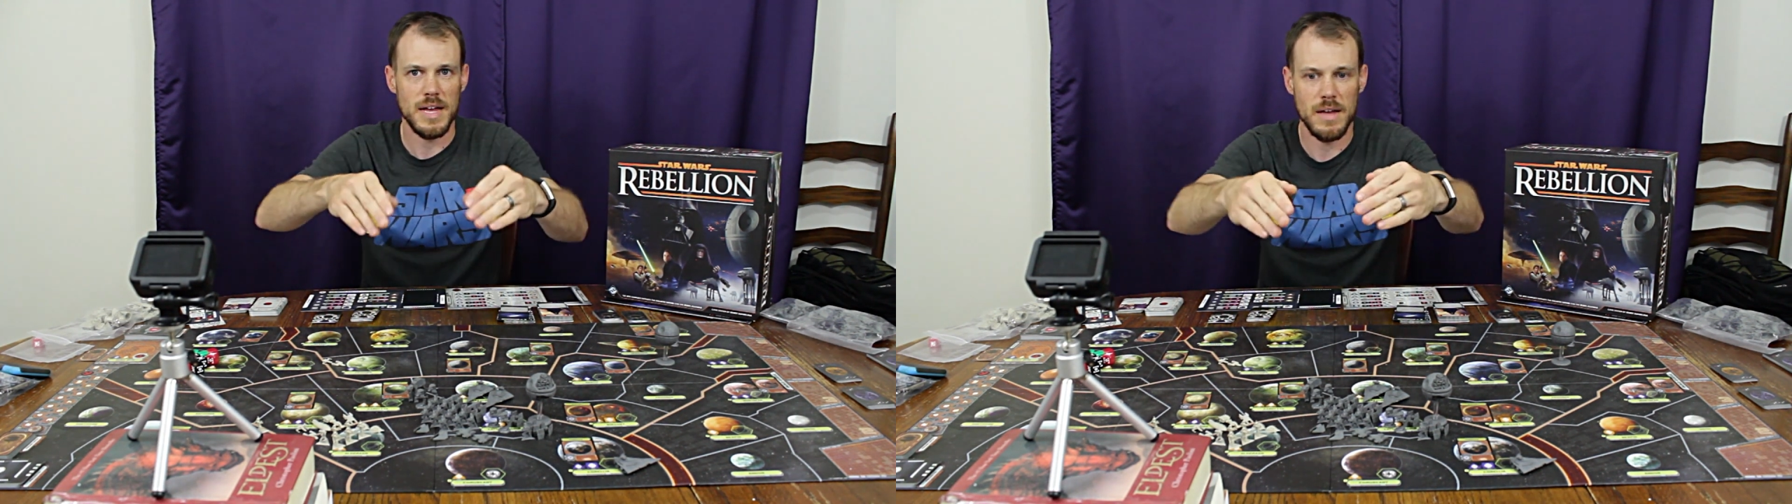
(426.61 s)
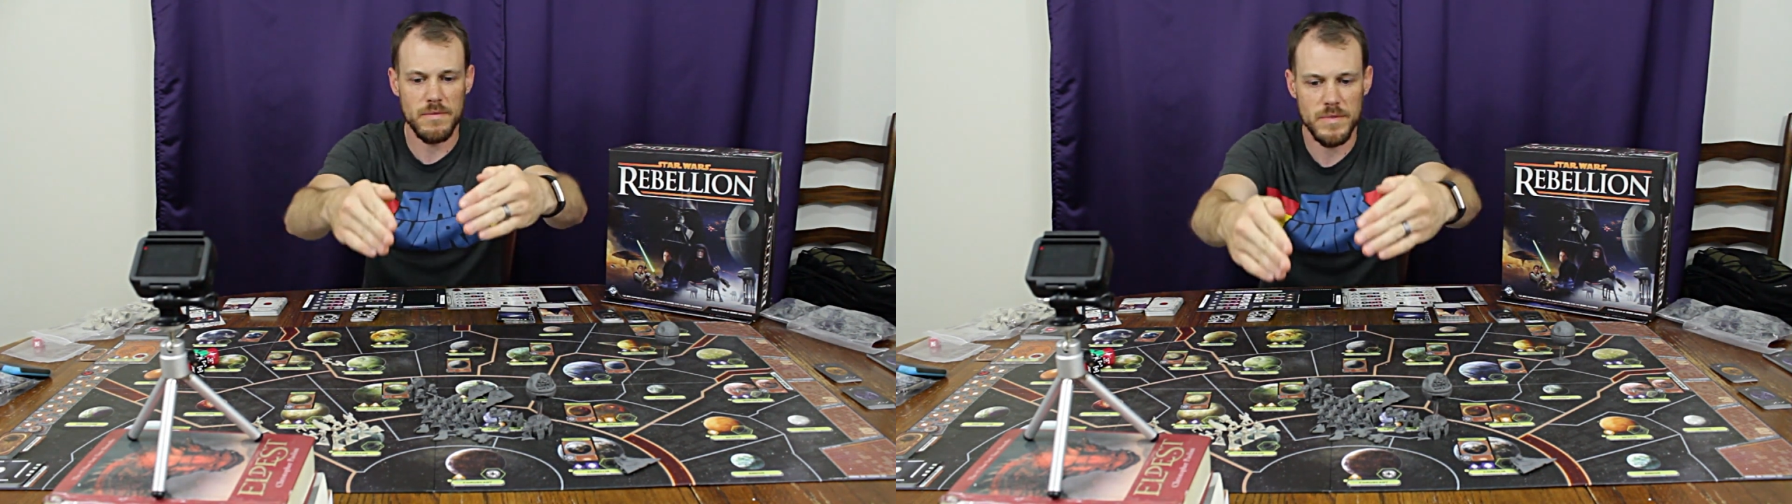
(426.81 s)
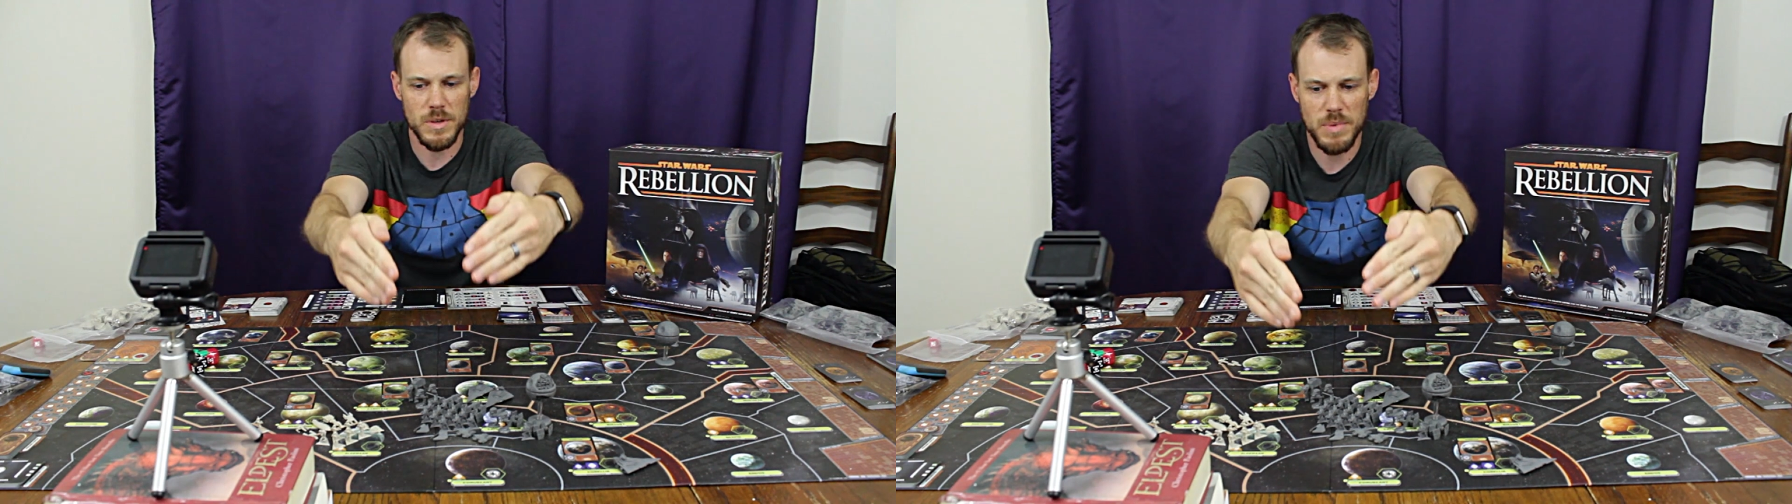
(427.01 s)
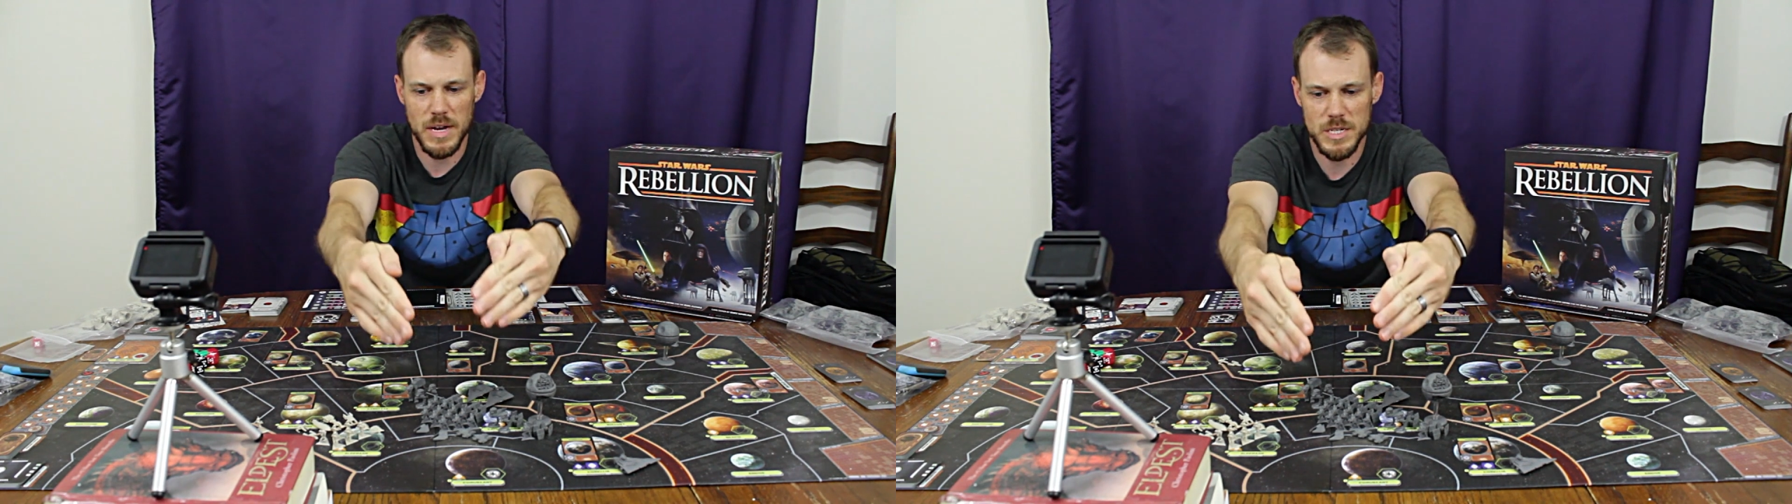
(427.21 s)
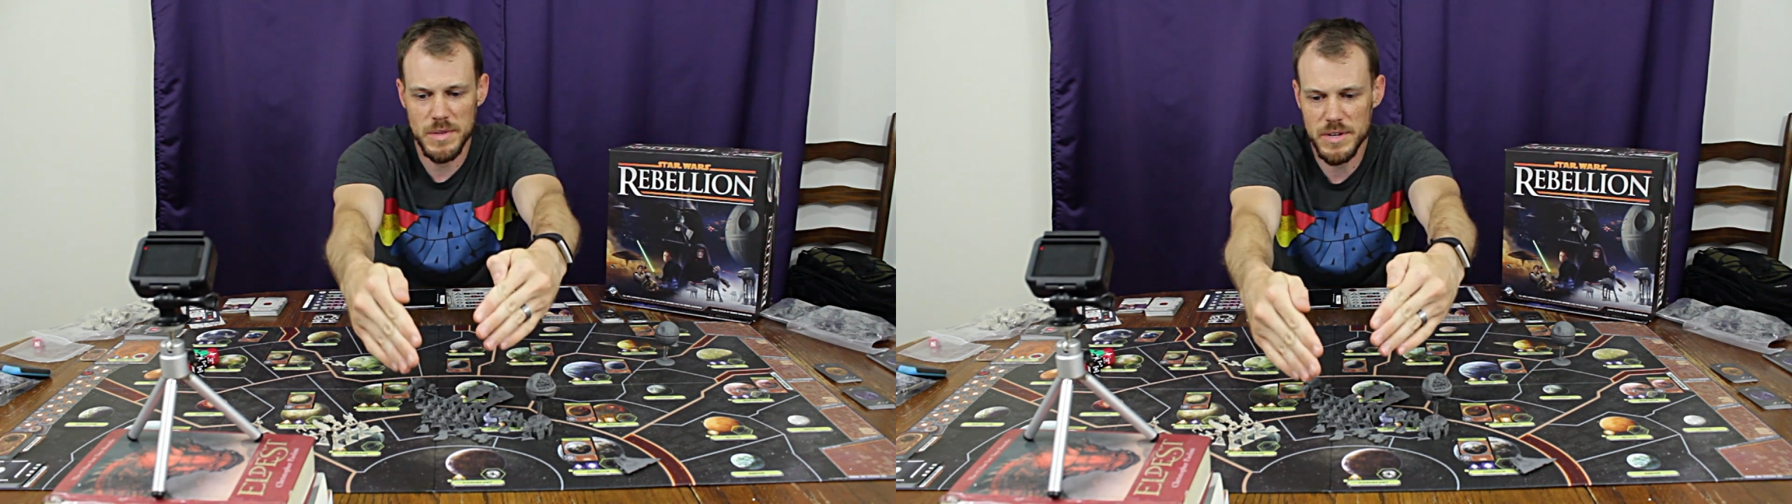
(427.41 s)
have the
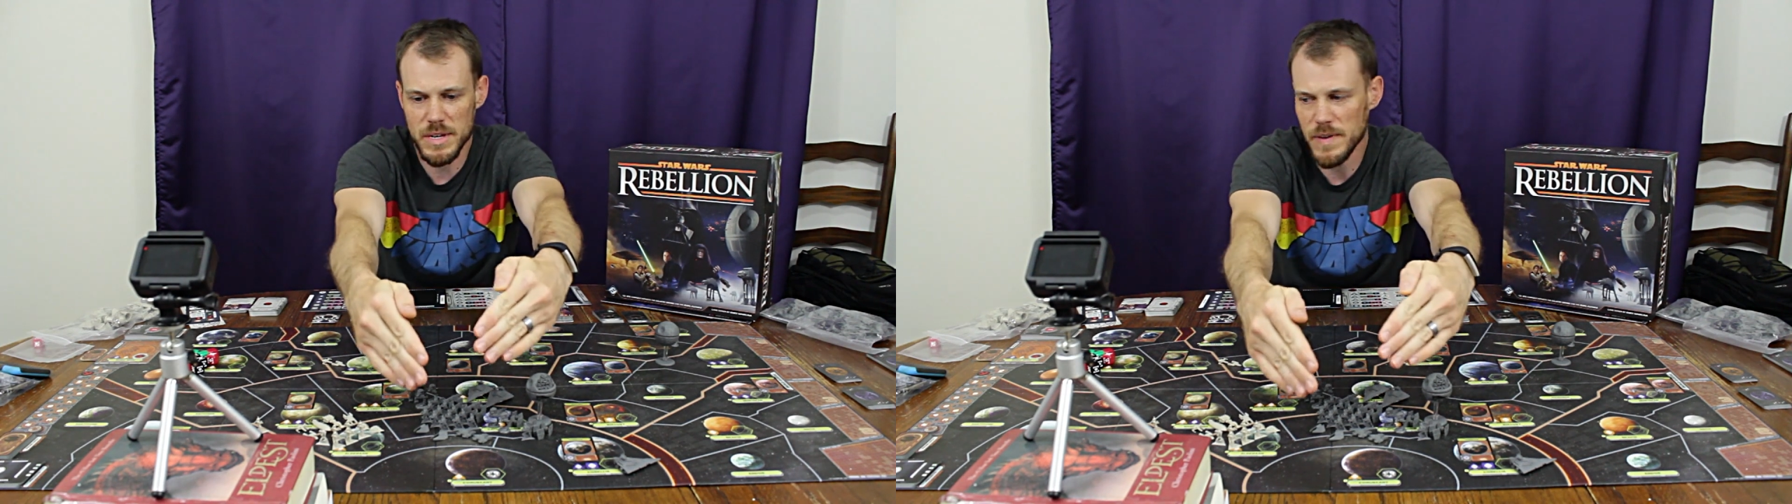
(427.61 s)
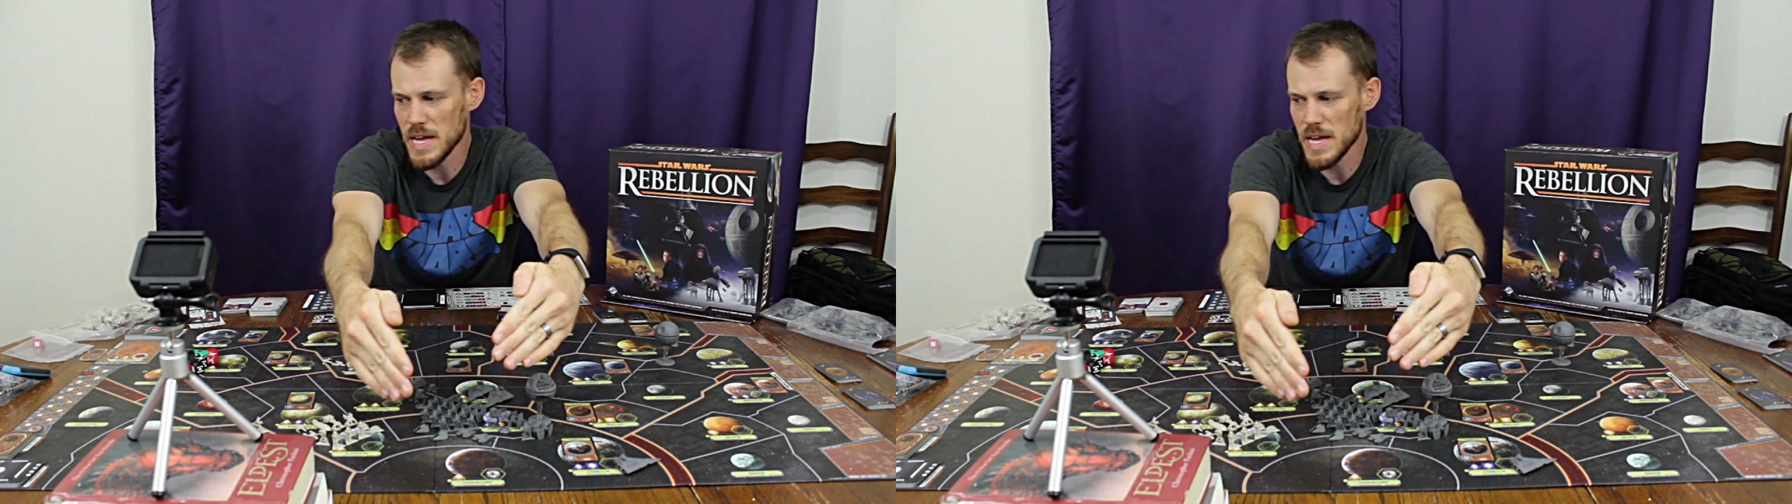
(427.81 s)
possibility of